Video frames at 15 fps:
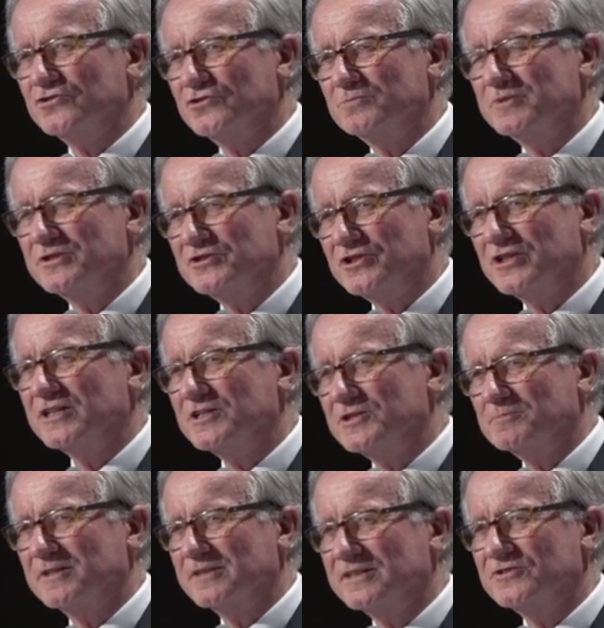should be
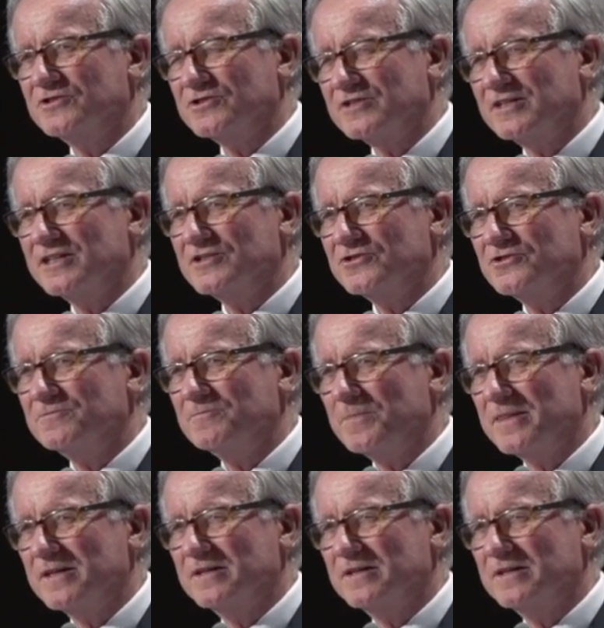changed by legislation.